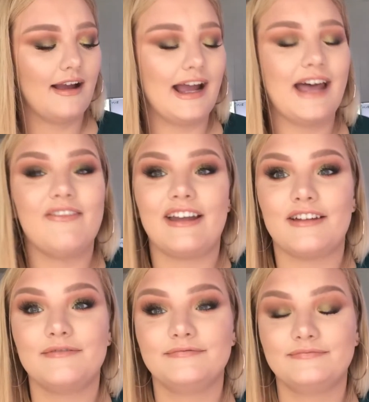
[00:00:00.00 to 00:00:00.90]
I have
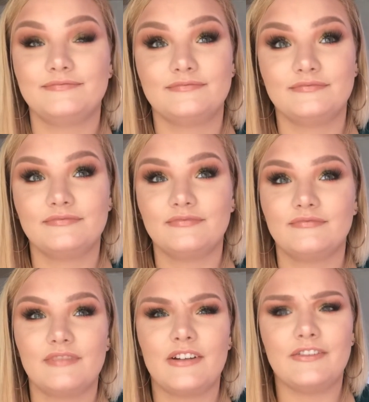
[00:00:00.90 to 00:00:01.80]
like
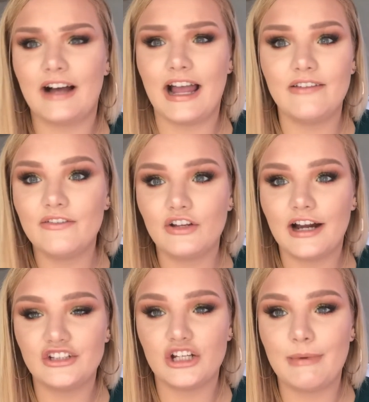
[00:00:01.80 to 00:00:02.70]
5 of their
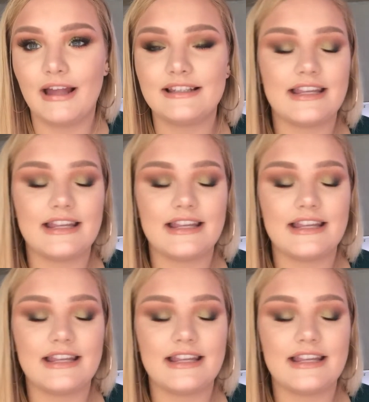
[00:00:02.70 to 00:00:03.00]
eyeshadow palettes,